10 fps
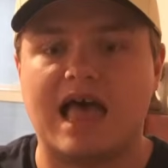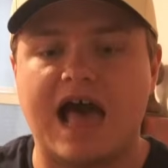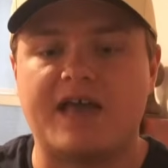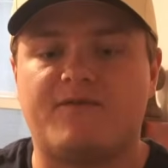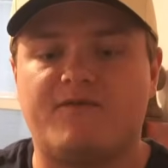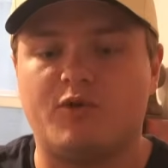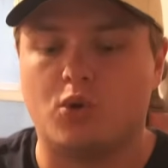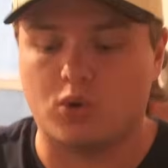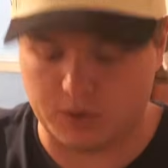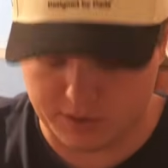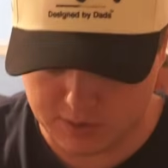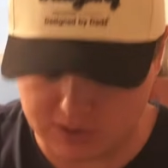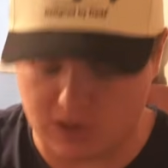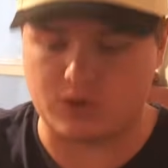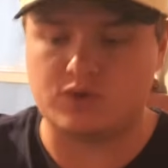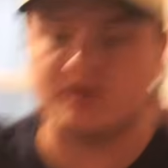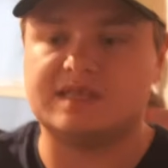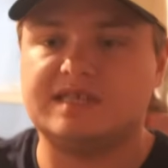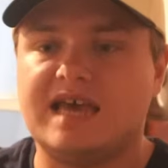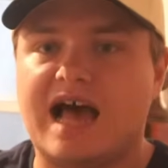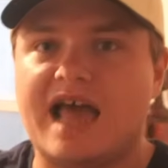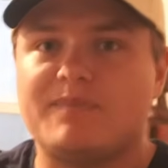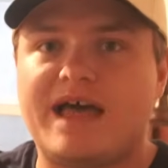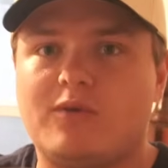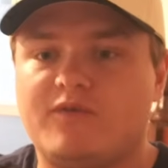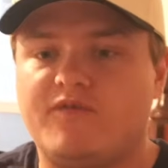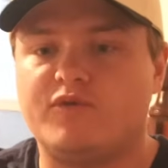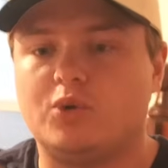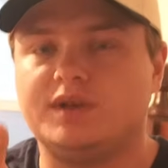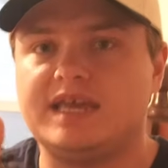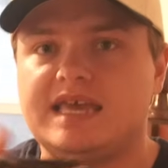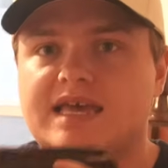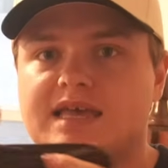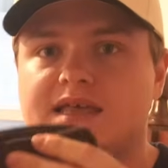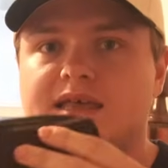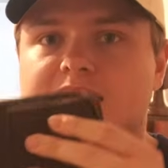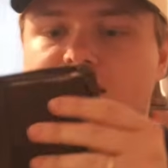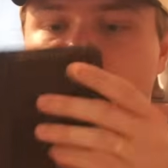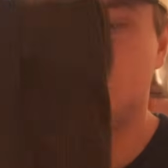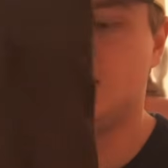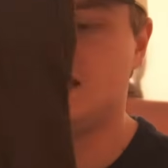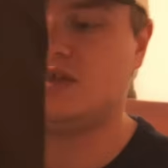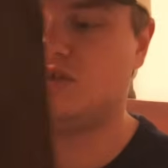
I fold. So you can see I am now folding these